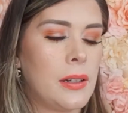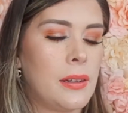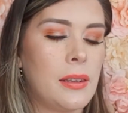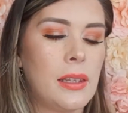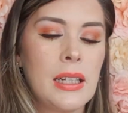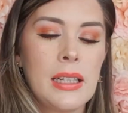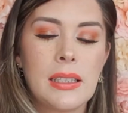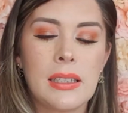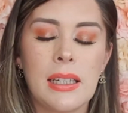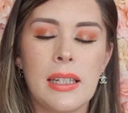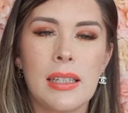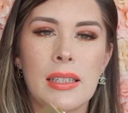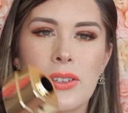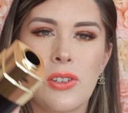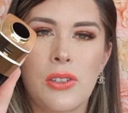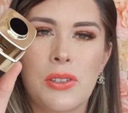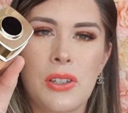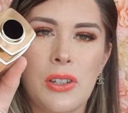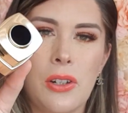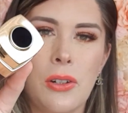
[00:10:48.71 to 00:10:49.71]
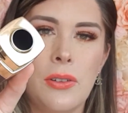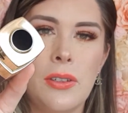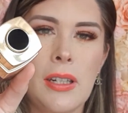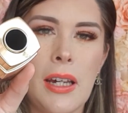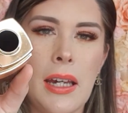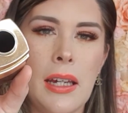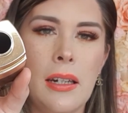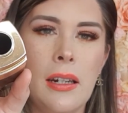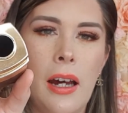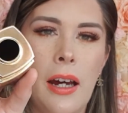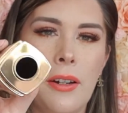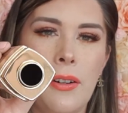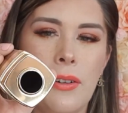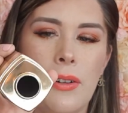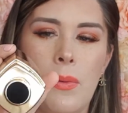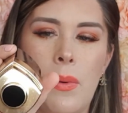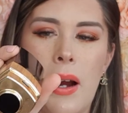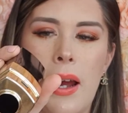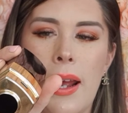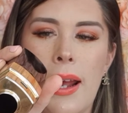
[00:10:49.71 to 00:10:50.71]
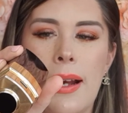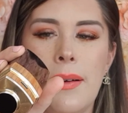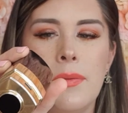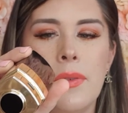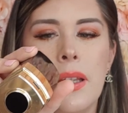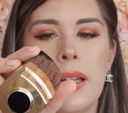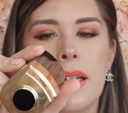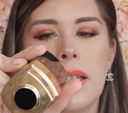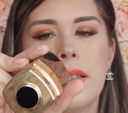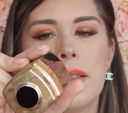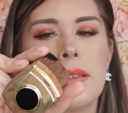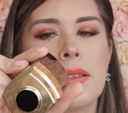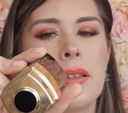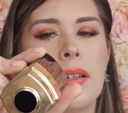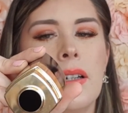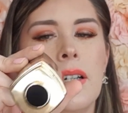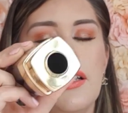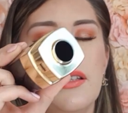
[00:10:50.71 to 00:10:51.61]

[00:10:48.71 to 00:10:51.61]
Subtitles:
This is just a container. I don't know why I have this.